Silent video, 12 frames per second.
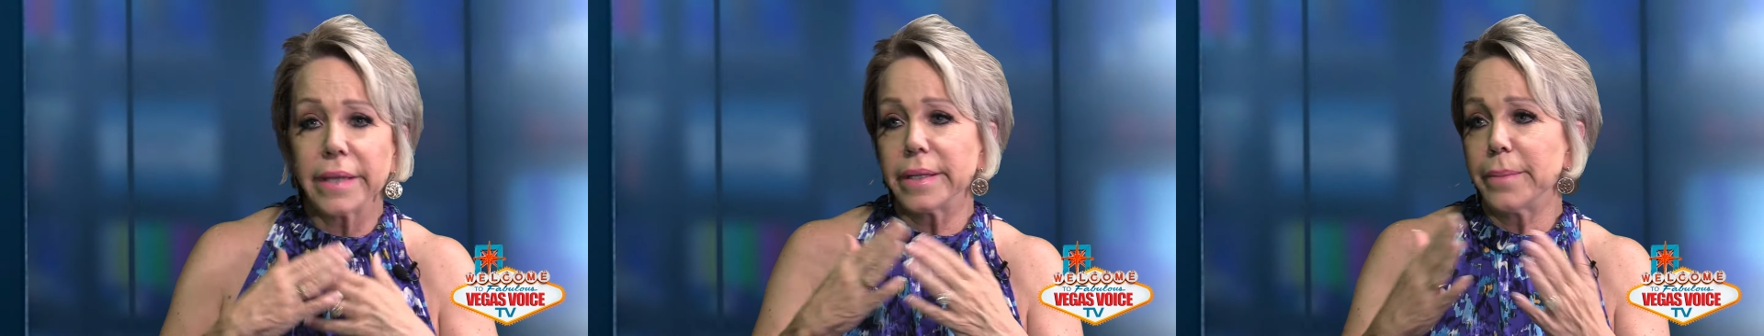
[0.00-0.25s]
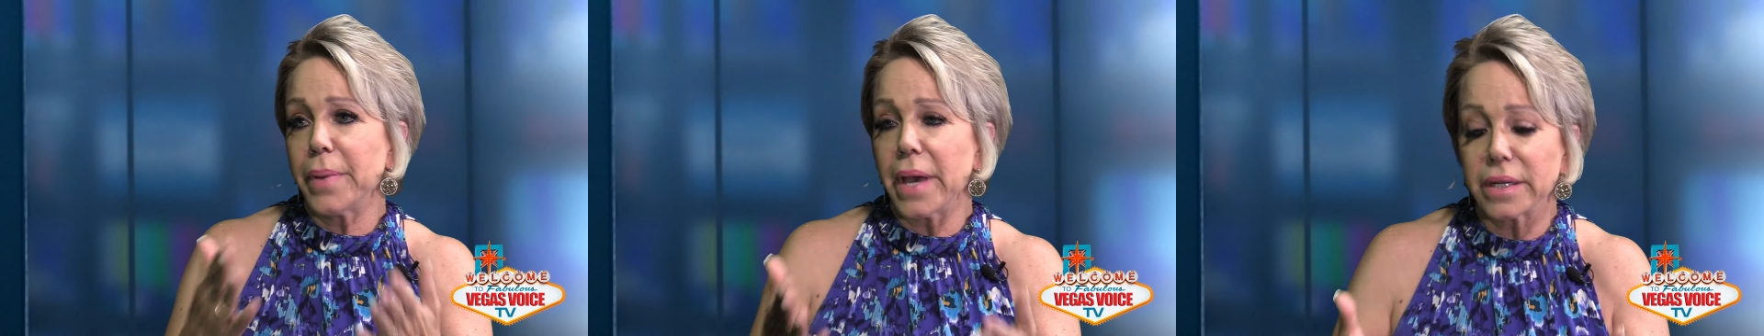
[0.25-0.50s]

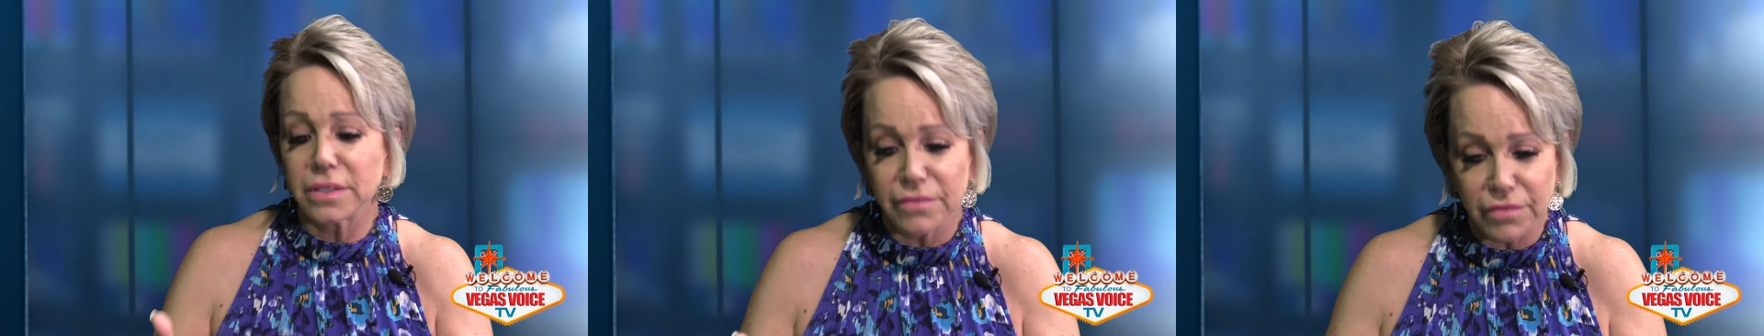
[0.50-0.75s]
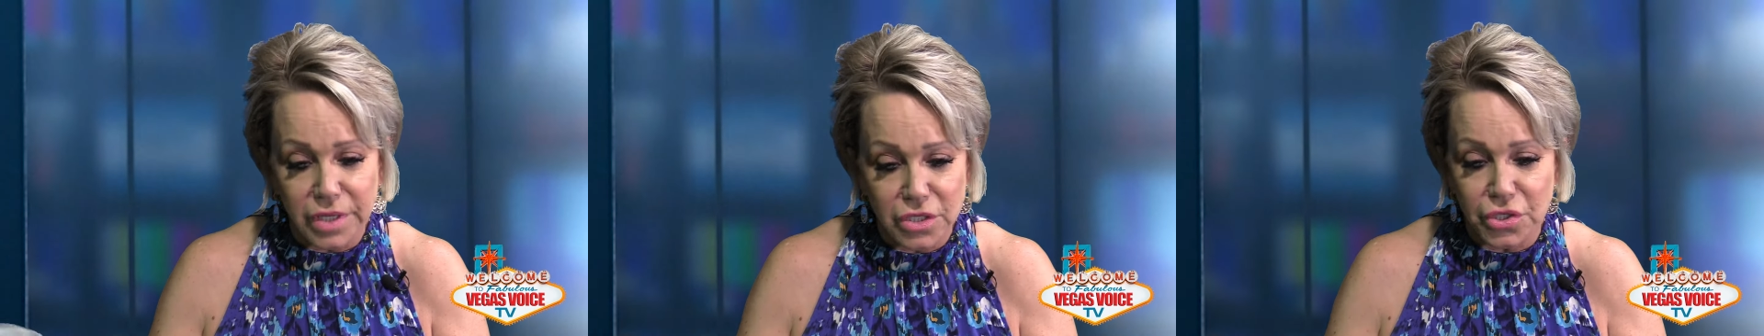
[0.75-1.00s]
impact
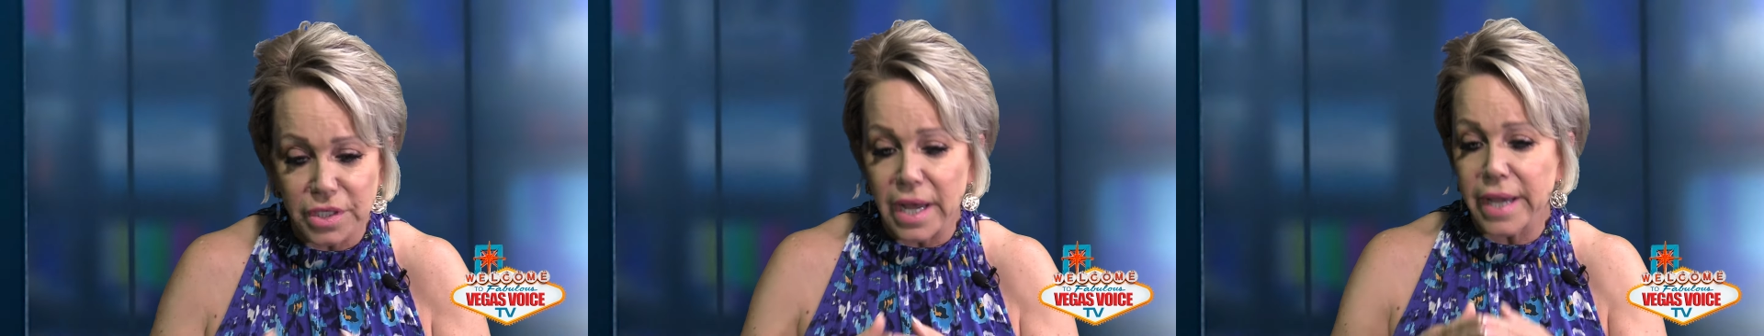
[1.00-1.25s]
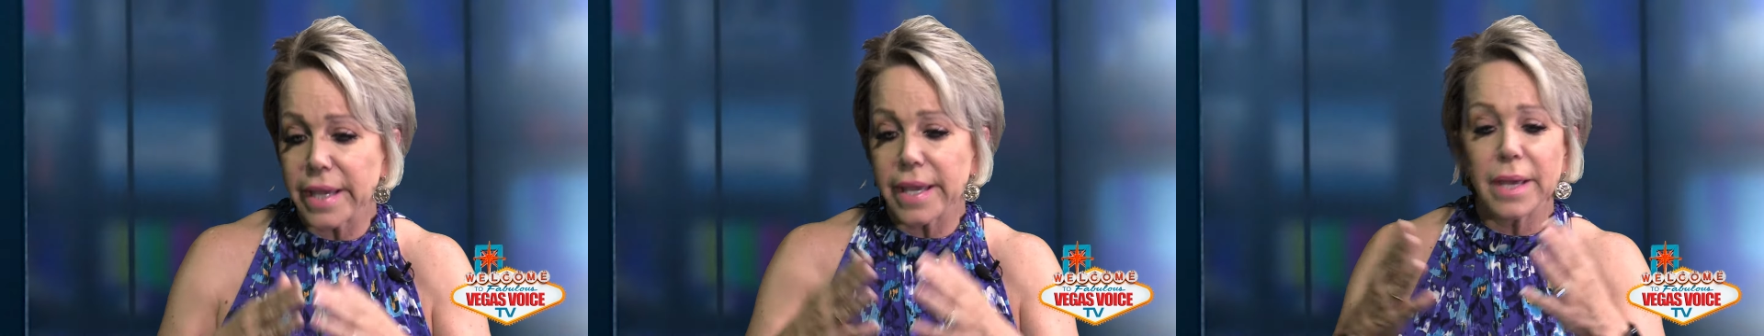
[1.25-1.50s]
inflation.
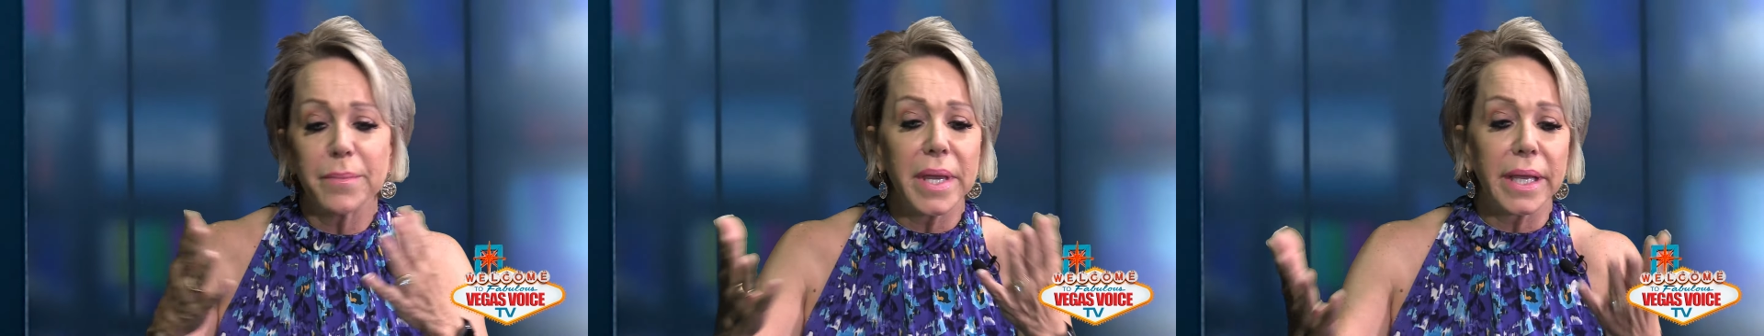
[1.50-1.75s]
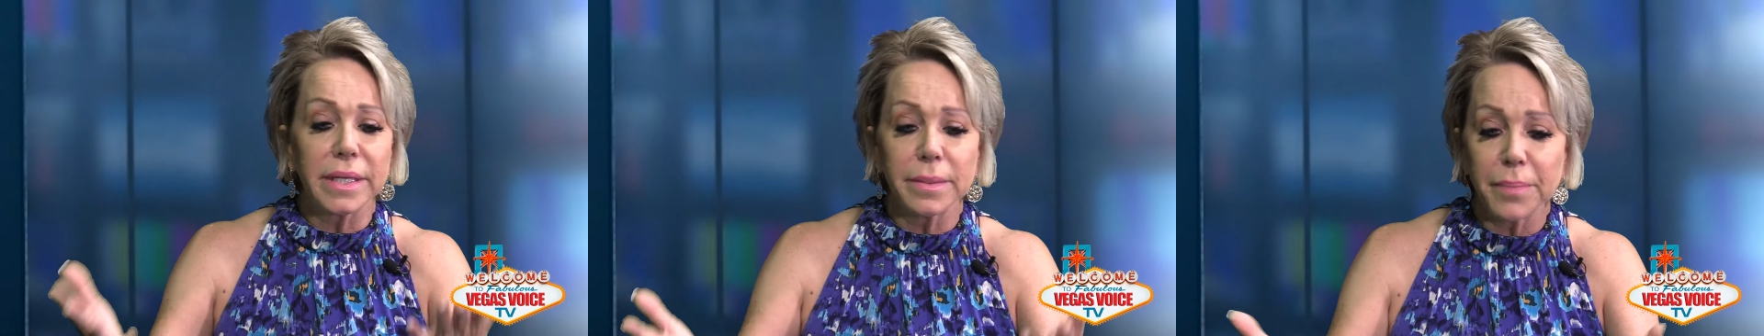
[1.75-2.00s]
I can't
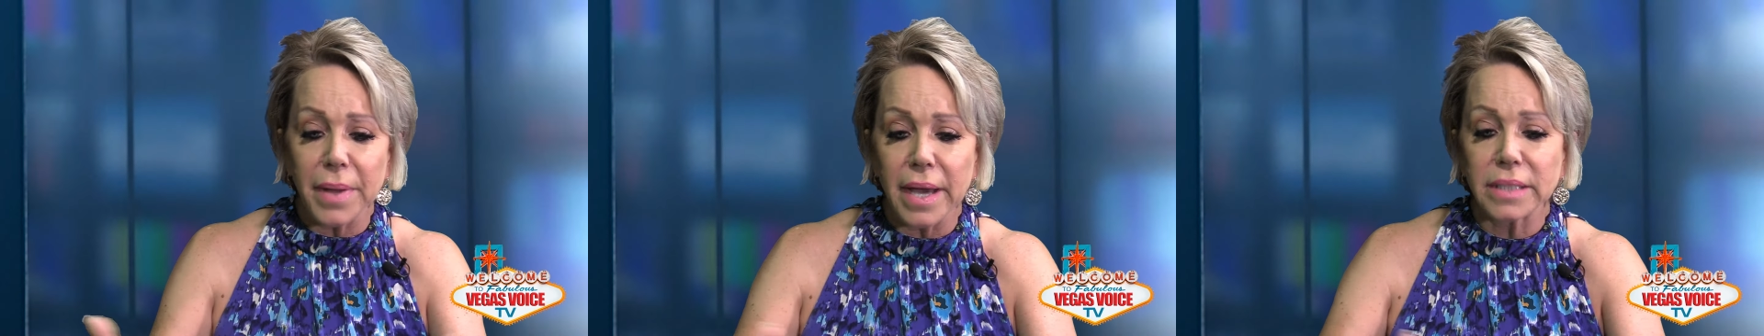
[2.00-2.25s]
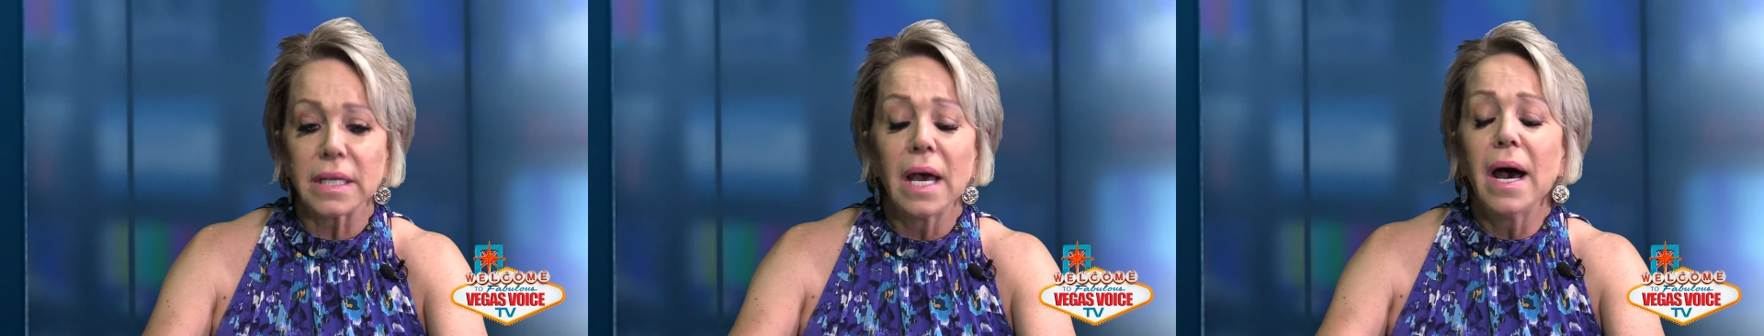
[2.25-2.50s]
make an
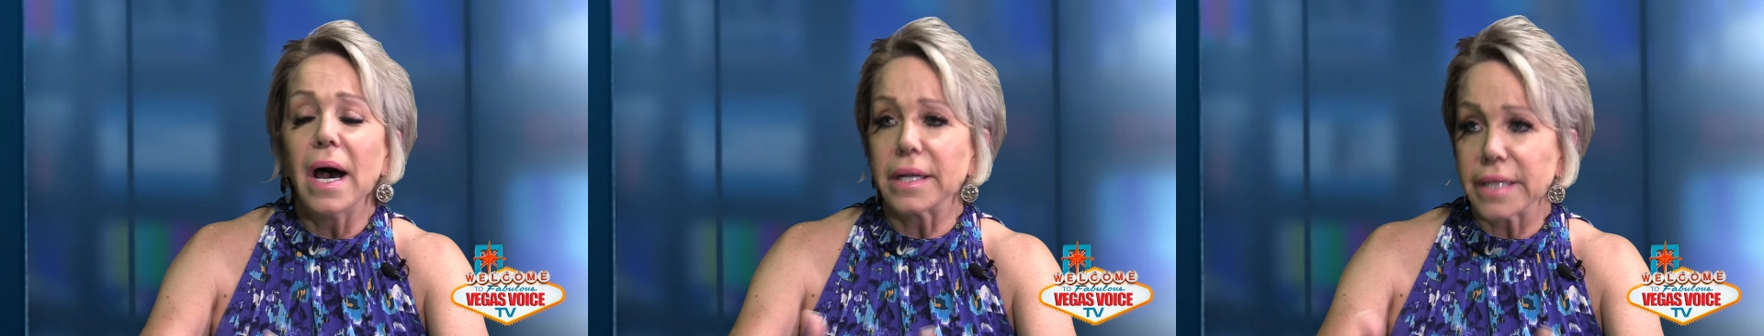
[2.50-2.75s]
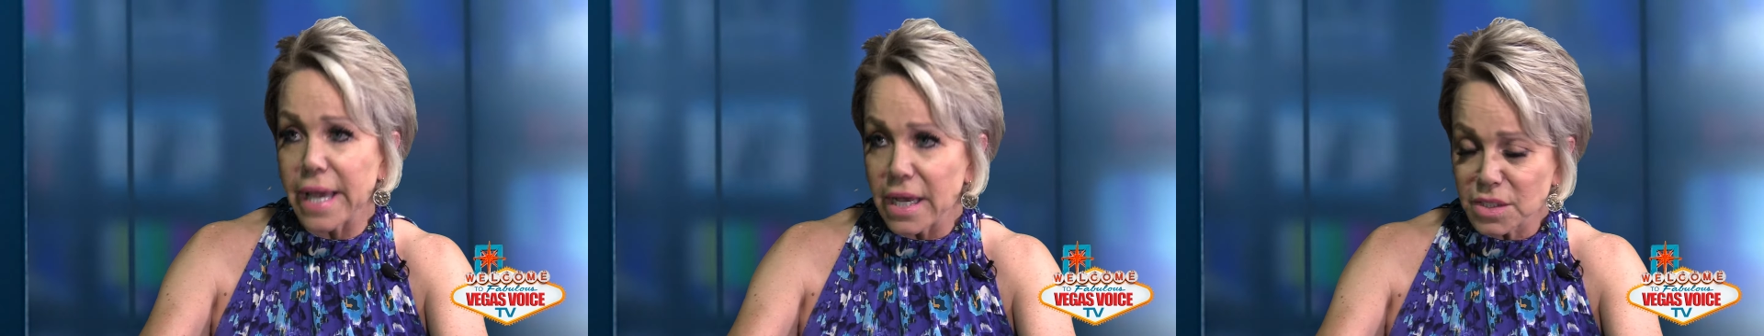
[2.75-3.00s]
impact
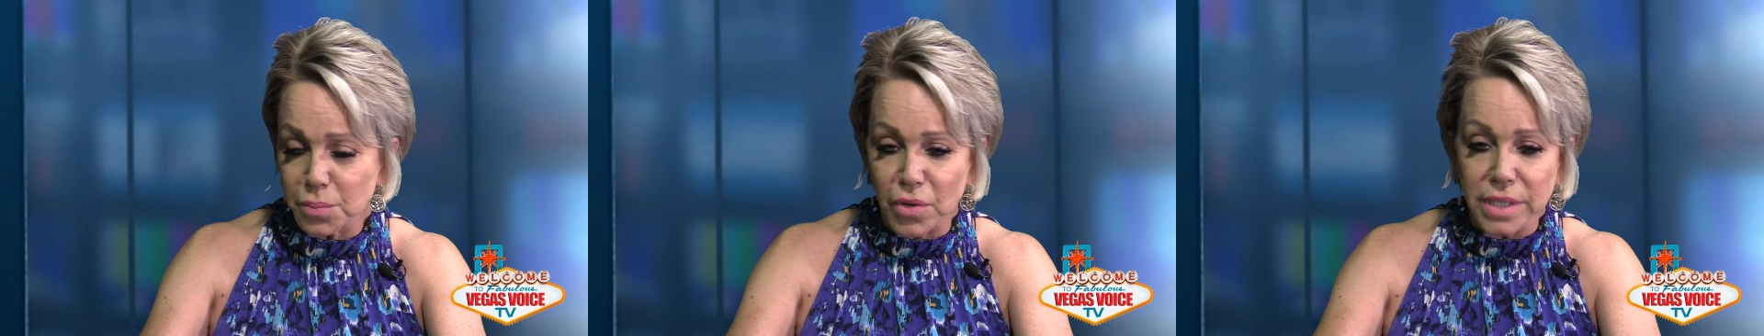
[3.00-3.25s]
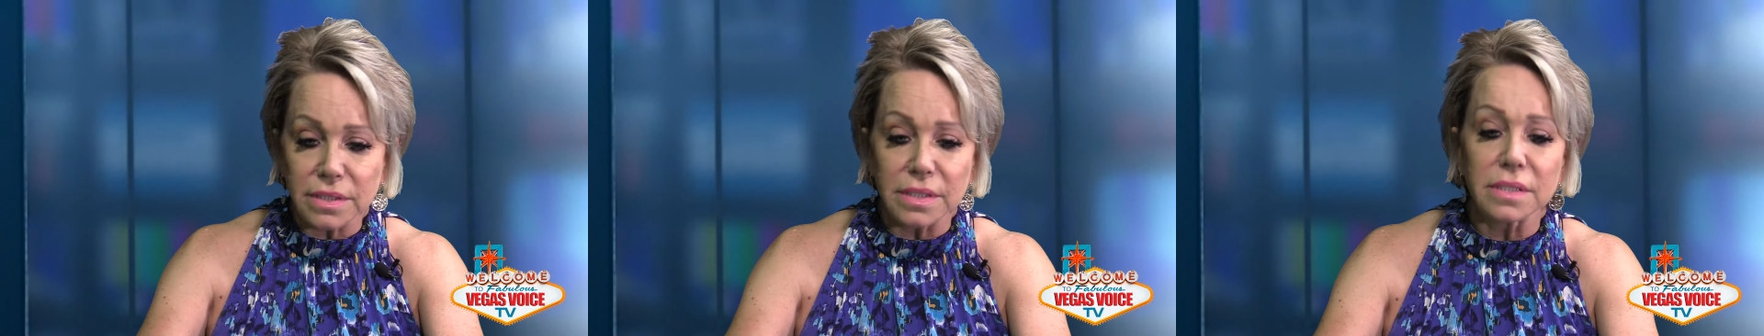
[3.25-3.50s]
on gas
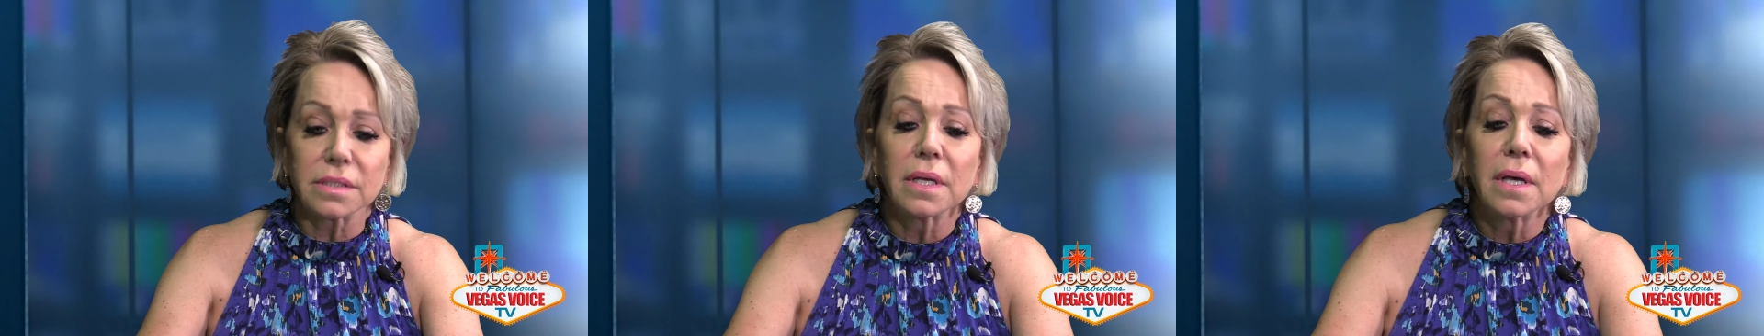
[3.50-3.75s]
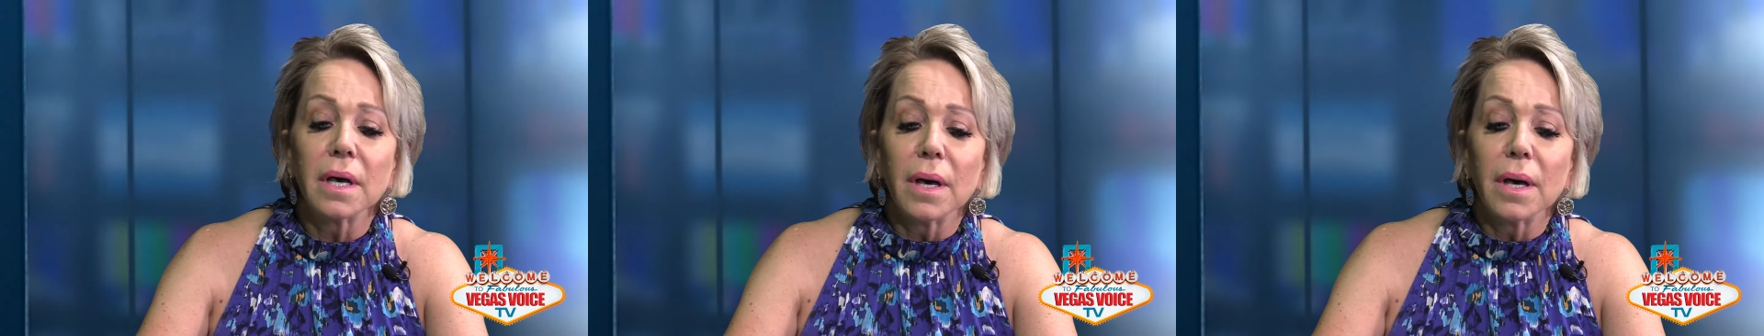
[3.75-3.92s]
prices.